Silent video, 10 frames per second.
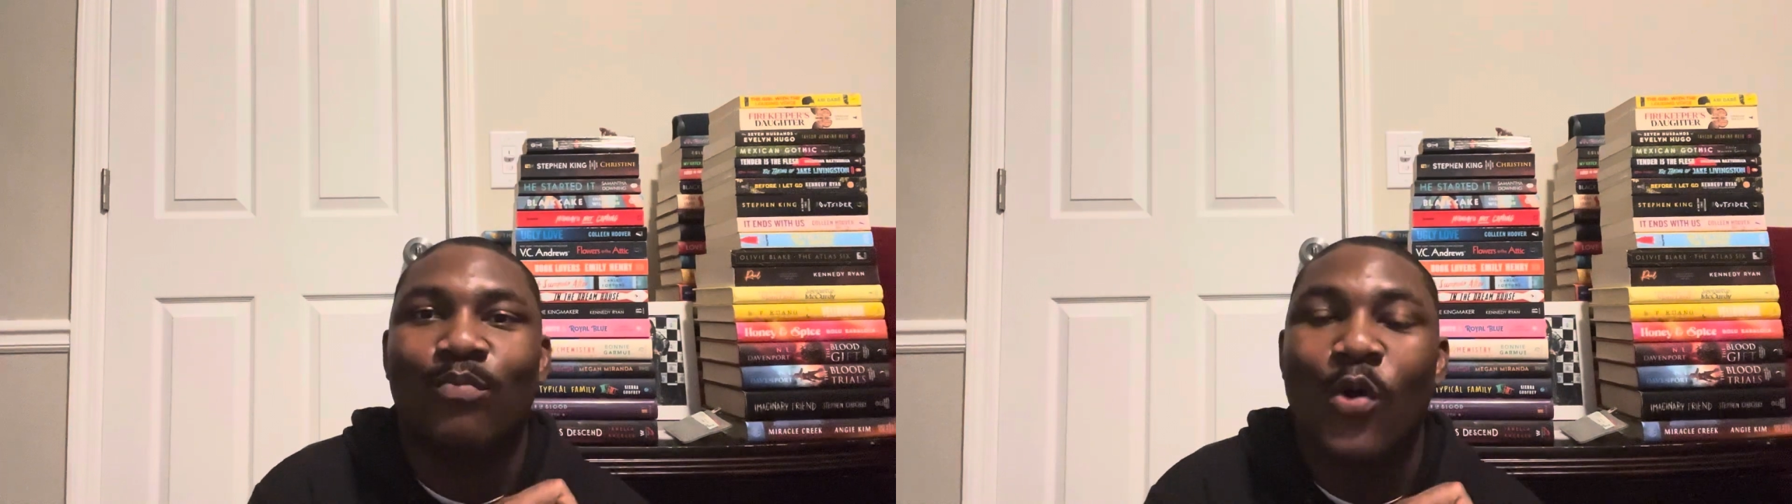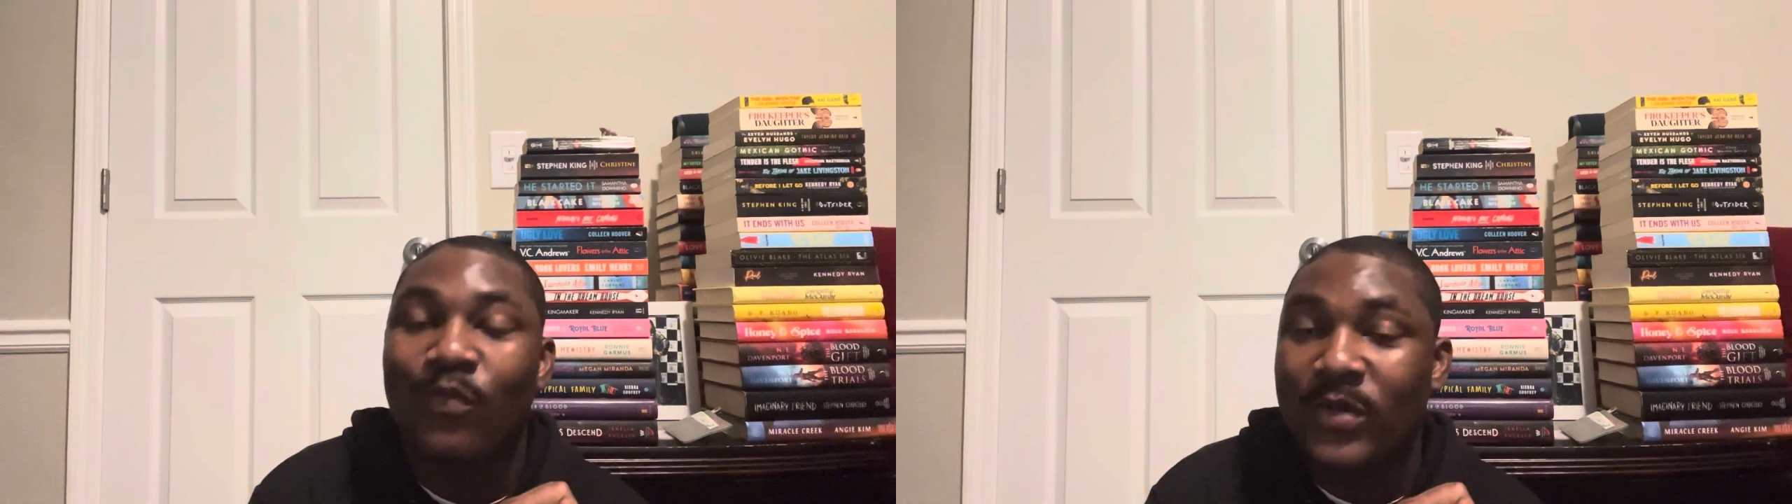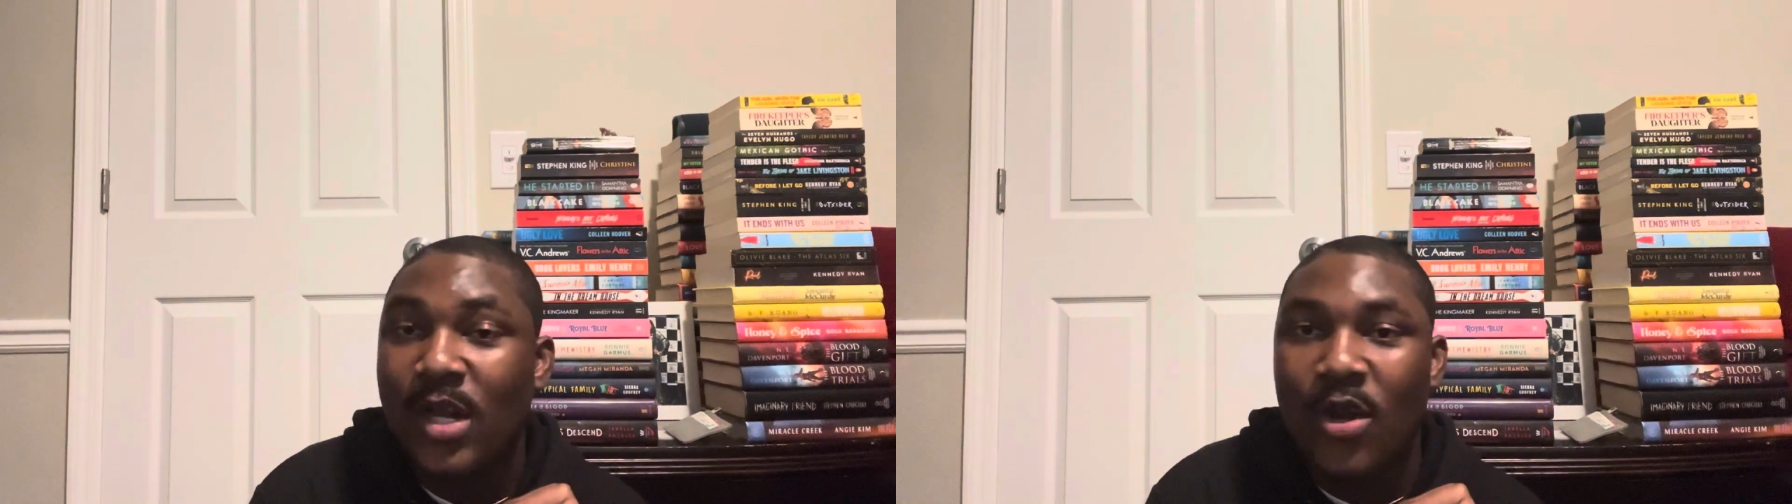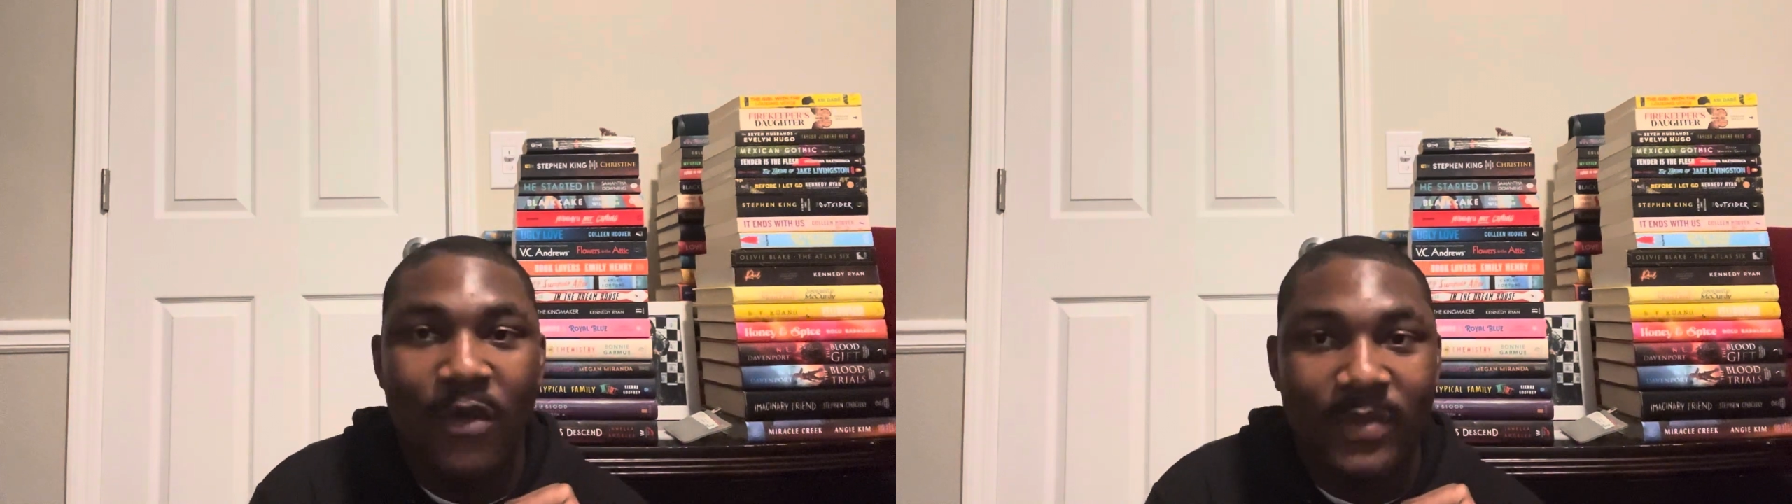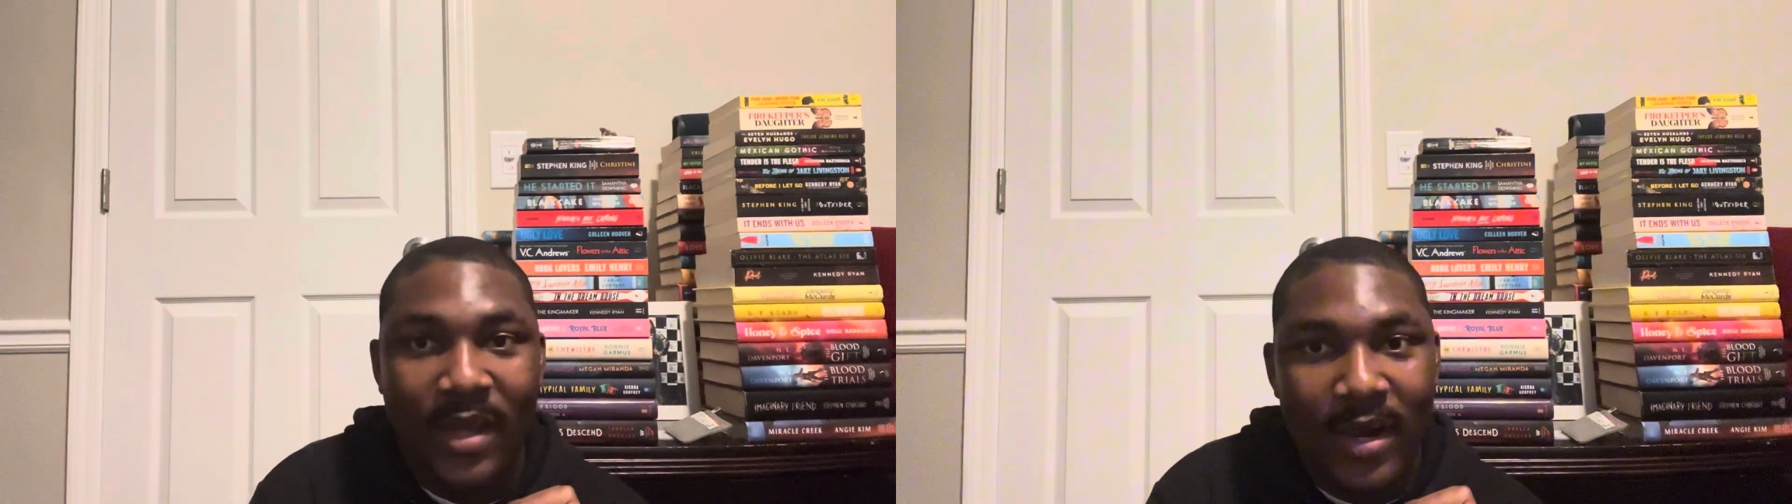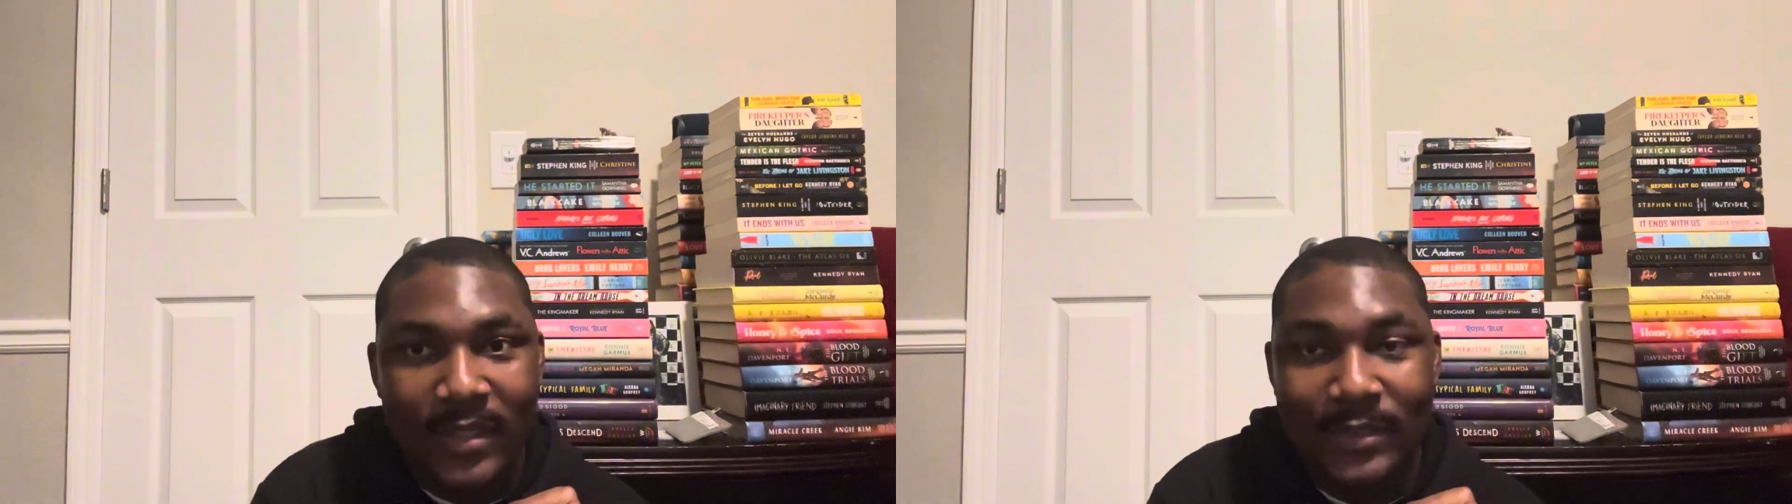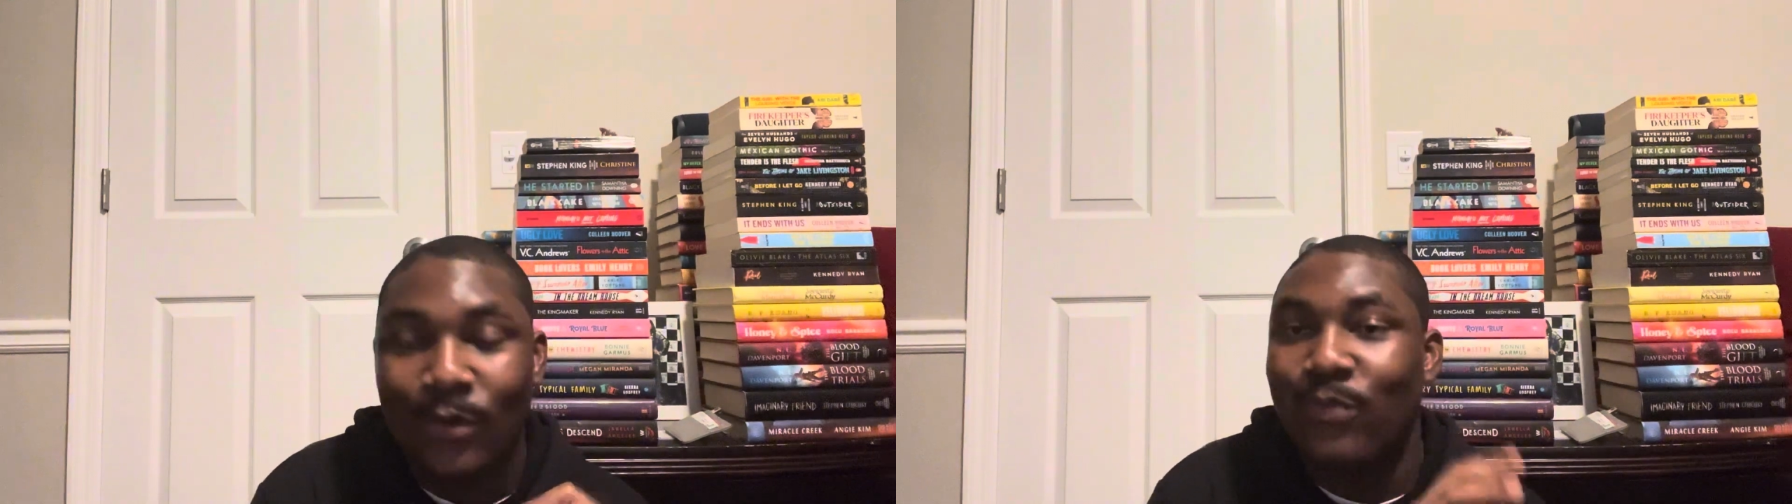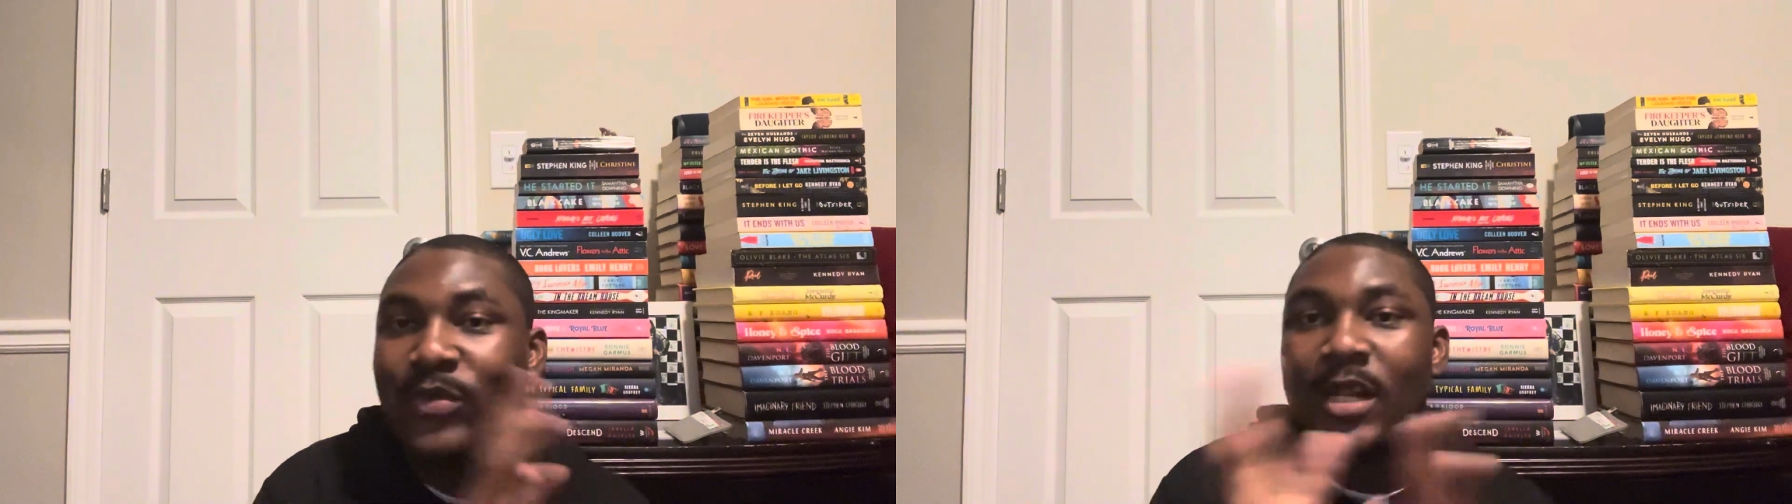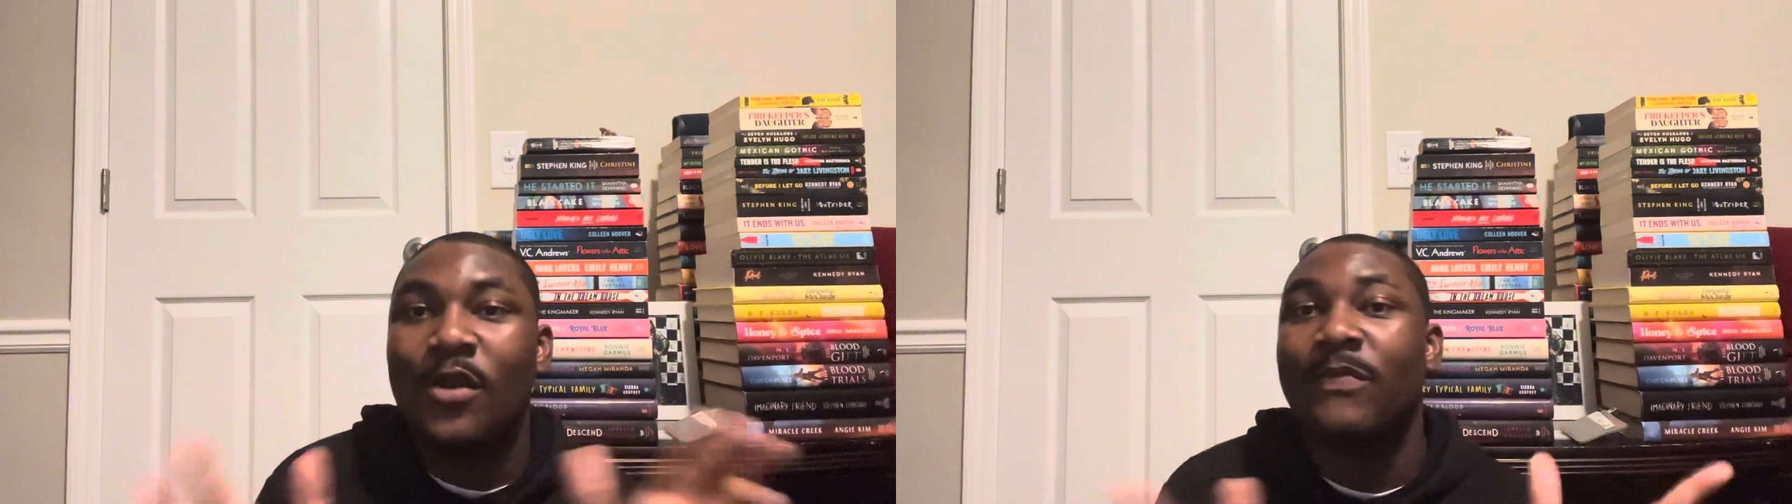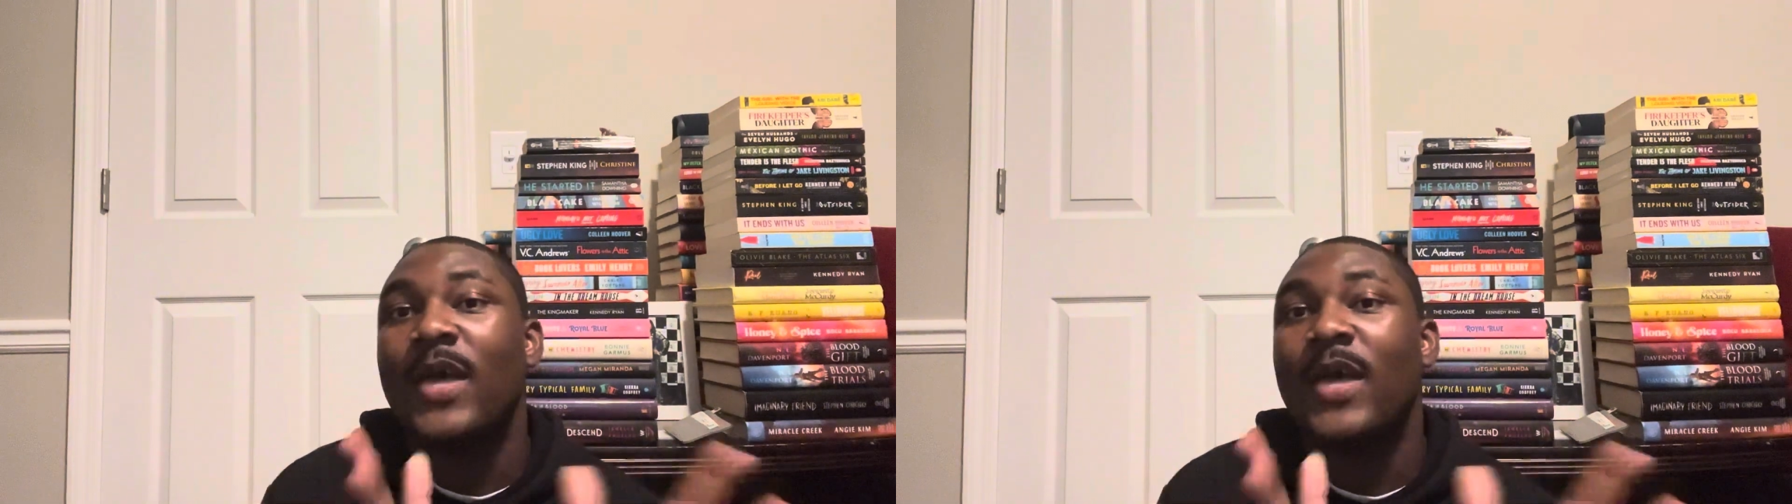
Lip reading: hopefully love the characters or really love